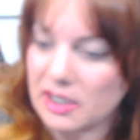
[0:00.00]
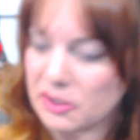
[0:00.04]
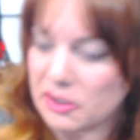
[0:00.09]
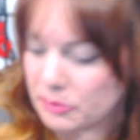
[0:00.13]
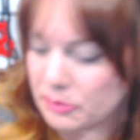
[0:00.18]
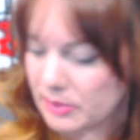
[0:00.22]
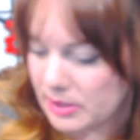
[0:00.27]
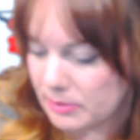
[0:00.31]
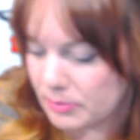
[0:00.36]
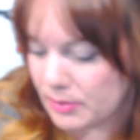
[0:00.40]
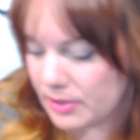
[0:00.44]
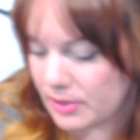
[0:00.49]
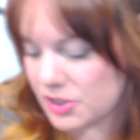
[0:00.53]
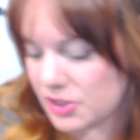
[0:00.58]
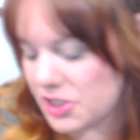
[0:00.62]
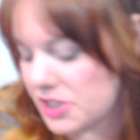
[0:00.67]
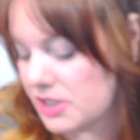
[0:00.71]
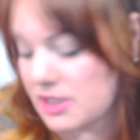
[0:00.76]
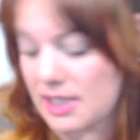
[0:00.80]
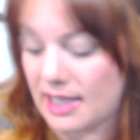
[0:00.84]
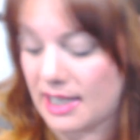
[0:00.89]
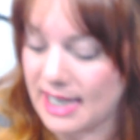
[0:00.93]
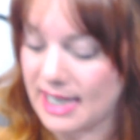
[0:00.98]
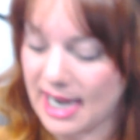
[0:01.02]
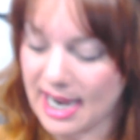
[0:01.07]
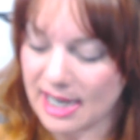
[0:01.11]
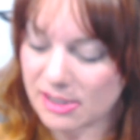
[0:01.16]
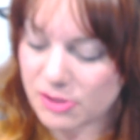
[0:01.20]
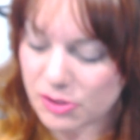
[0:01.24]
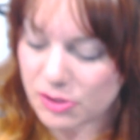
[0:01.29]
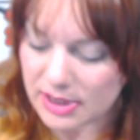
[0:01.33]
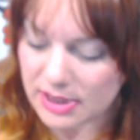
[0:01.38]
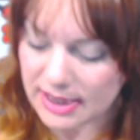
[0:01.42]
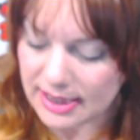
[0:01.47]
thing I'm going to repurchase. I'd
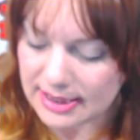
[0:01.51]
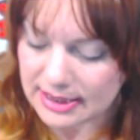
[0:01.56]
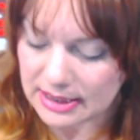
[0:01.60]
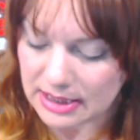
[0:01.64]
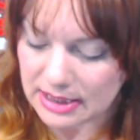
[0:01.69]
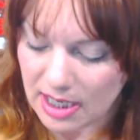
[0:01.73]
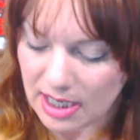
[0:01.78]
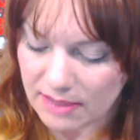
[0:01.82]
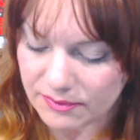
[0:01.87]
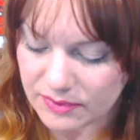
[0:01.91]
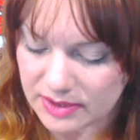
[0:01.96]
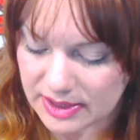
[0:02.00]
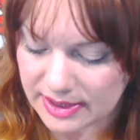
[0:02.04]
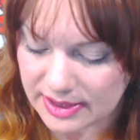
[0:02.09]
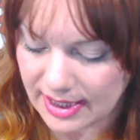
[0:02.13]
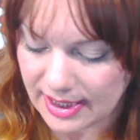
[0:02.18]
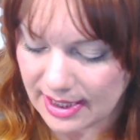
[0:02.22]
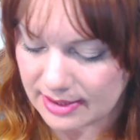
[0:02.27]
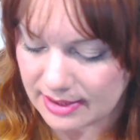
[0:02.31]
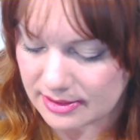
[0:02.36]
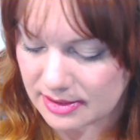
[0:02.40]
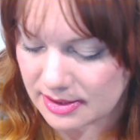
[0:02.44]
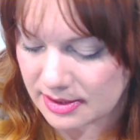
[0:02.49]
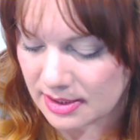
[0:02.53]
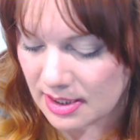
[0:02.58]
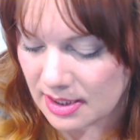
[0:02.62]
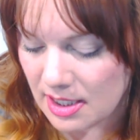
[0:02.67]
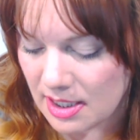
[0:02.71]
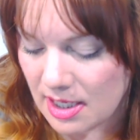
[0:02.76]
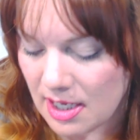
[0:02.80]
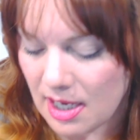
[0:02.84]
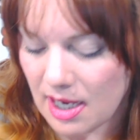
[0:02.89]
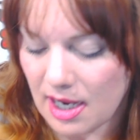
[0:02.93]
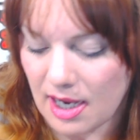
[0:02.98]
actually love to get